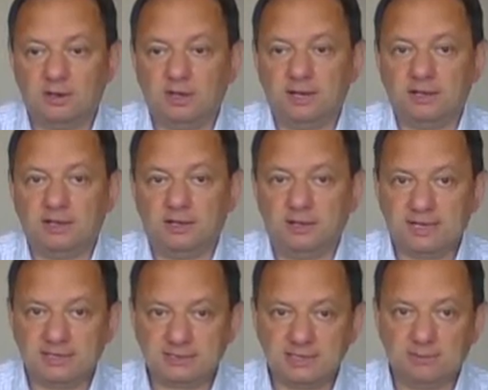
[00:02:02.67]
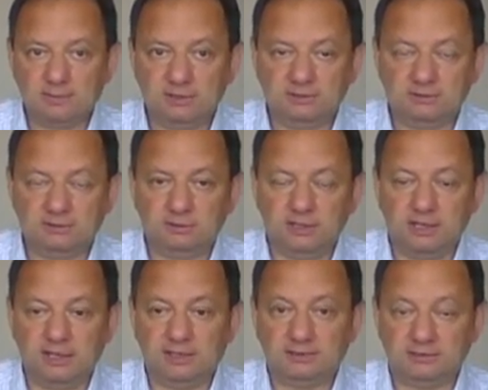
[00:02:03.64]
I can assemble it
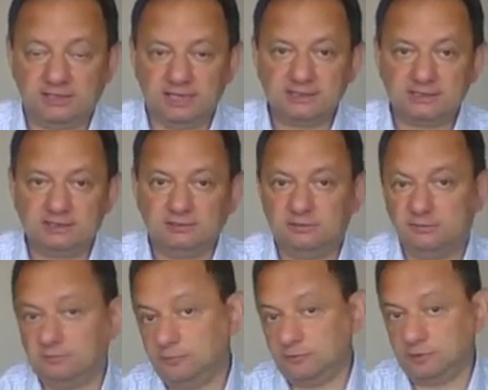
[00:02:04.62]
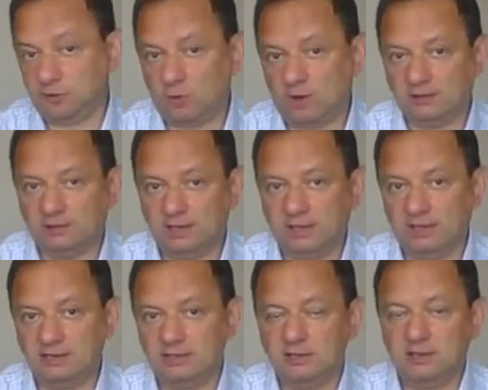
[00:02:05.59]
and test it during one
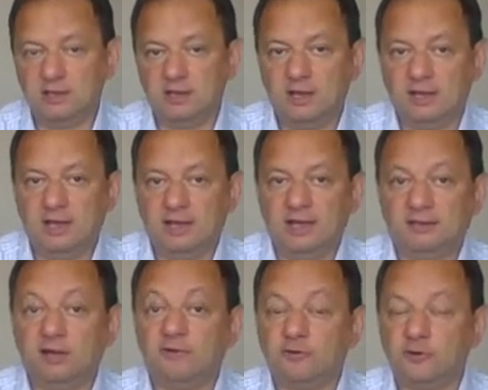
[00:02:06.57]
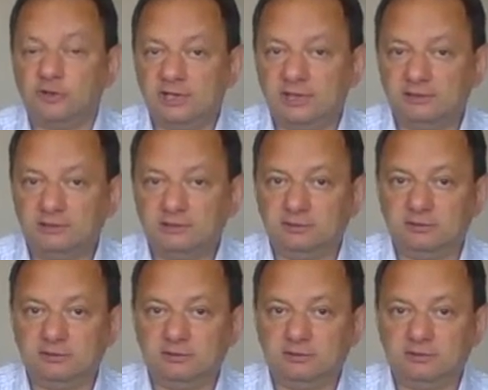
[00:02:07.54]
day, and after that
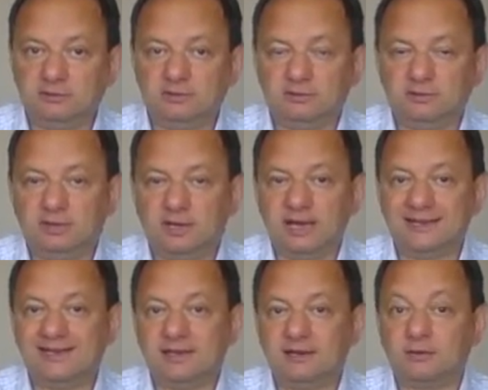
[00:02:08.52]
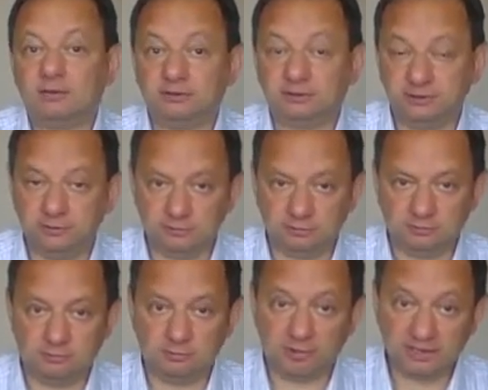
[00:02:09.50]
I can continue
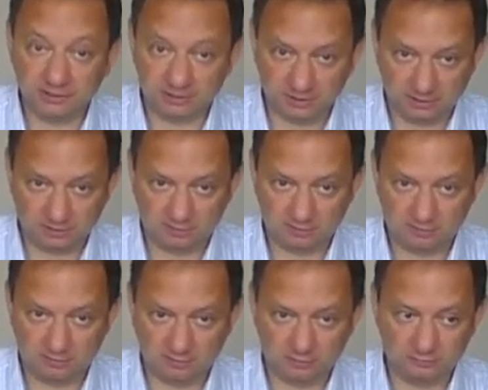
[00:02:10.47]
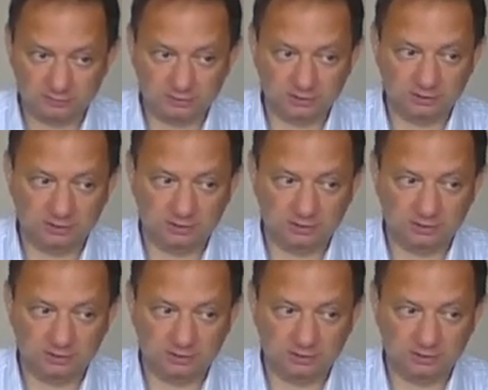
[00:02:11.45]
printing of the